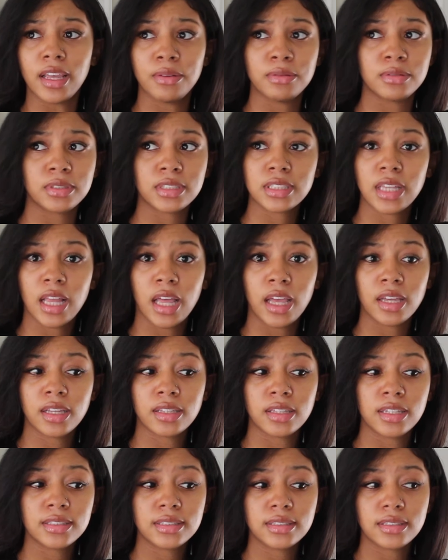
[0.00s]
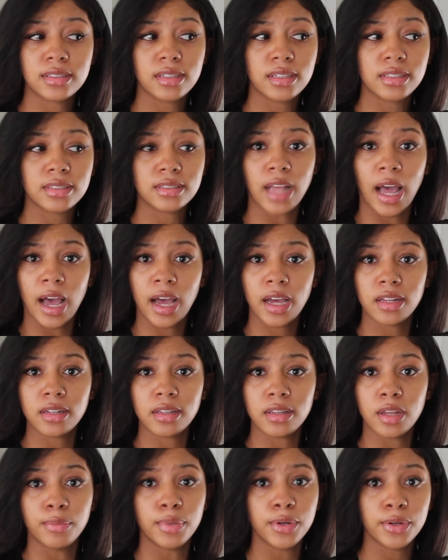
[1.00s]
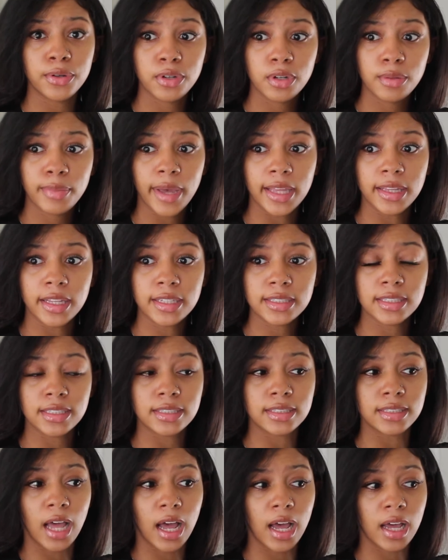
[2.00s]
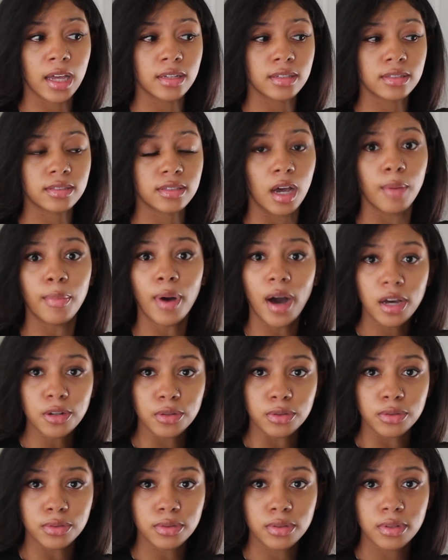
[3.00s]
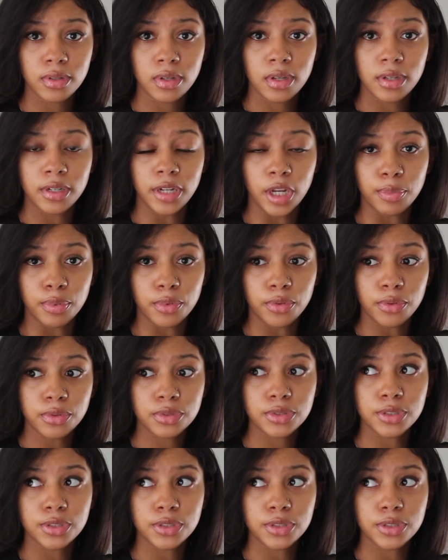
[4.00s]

He was just like, this is not the boob and this is not a bottle nipple.